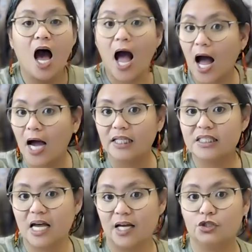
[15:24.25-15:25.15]
I
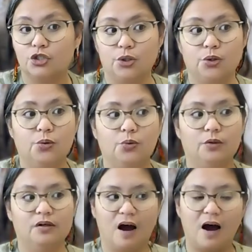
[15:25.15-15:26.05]
tend to
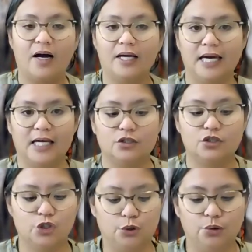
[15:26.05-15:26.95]
not get
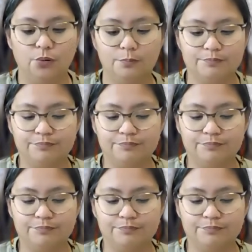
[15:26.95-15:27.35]
to